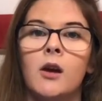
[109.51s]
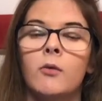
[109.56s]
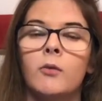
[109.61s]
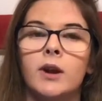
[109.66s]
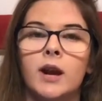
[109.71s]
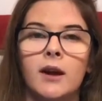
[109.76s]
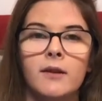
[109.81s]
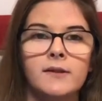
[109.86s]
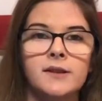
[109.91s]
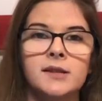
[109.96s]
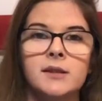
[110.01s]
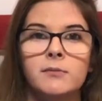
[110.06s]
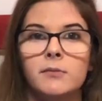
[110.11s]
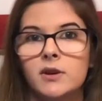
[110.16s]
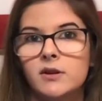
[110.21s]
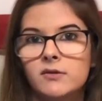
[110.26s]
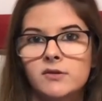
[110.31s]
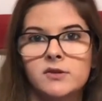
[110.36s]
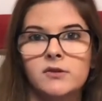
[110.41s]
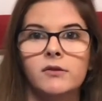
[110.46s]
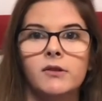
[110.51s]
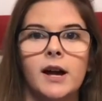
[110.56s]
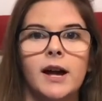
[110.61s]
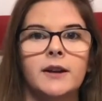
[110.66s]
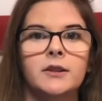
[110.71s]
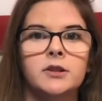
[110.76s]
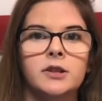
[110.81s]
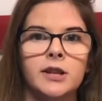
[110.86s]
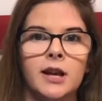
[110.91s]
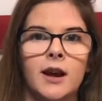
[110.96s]
When I was in middle school,
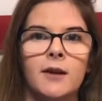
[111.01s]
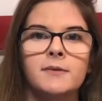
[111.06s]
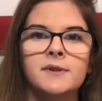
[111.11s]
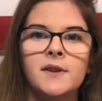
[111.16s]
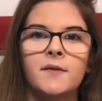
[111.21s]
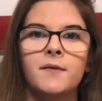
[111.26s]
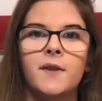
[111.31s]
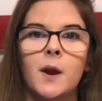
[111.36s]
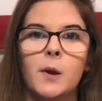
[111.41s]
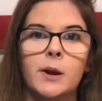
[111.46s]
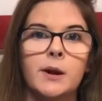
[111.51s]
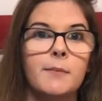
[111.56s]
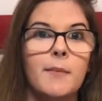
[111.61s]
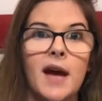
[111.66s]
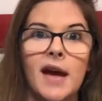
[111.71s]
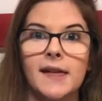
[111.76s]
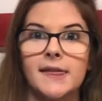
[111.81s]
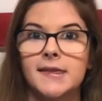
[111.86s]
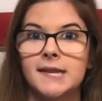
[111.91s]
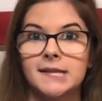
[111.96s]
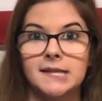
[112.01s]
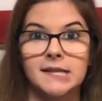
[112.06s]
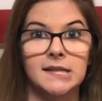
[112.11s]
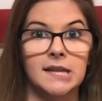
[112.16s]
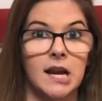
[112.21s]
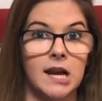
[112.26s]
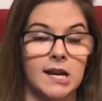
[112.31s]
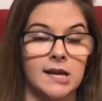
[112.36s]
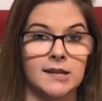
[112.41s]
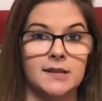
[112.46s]
actually, I was a very math and
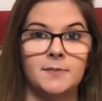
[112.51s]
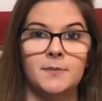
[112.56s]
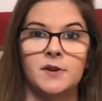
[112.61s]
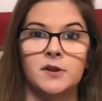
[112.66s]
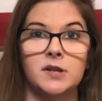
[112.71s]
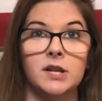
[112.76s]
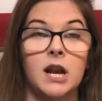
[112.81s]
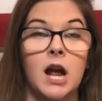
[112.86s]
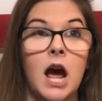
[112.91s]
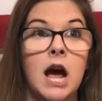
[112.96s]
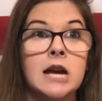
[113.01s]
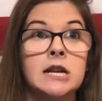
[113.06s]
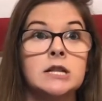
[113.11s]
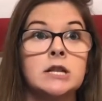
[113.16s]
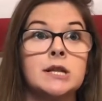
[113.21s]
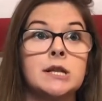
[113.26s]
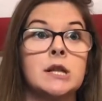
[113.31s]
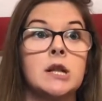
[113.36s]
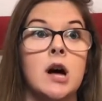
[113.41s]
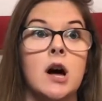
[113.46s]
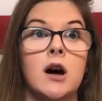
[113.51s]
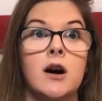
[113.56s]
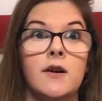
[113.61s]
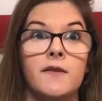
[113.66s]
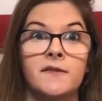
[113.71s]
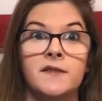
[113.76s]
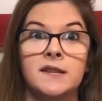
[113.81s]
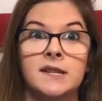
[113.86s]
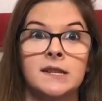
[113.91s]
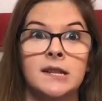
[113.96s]
science person. I
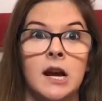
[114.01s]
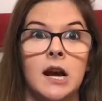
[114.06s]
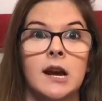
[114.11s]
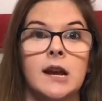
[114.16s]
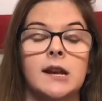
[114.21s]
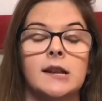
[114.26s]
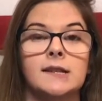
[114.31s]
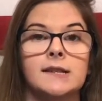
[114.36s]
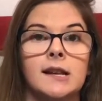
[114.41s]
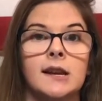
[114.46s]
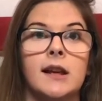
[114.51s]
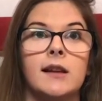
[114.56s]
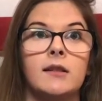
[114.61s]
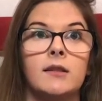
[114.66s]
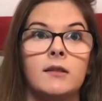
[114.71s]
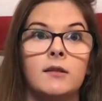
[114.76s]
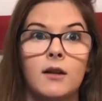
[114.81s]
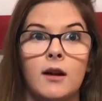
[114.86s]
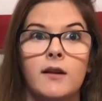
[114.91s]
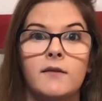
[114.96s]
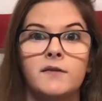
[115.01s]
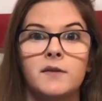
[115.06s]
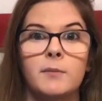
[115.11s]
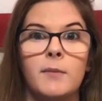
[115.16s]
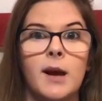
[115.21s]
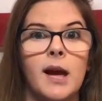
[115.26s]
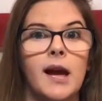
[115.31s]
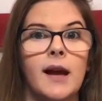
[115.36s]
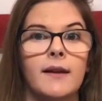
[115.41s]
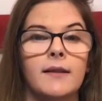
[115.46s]
loved science and I loved
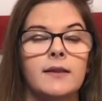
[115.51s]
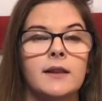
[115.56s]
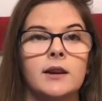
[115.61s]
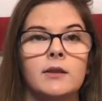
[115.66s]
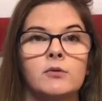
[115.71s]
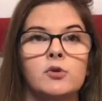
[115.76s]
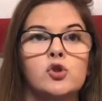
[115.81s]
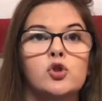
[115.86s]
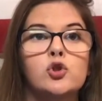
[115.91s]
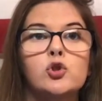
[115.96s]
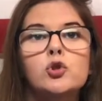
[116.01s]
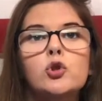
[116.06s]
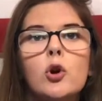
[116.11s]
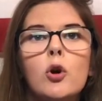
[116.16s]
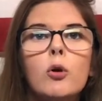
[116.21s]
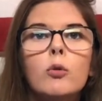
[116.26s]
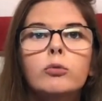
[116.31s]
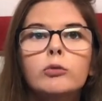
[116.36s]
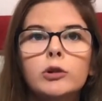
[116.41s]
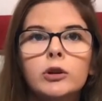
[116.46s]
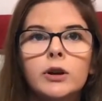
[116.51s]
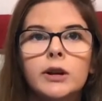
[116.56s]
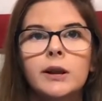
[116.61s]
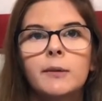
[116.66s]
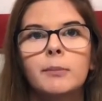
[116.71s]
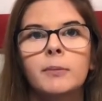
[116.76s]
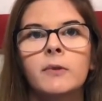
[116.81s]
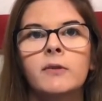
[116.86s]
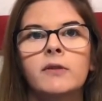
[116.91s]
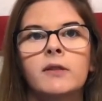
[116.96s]
math and I was so good
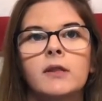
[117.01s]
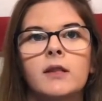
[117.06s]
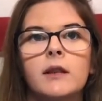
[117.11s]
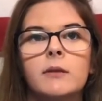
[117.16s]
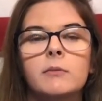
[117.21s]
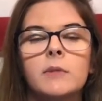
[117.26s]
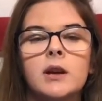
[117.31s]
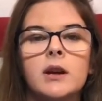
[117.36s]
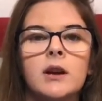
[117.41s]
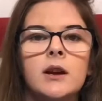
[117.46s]
at both of them.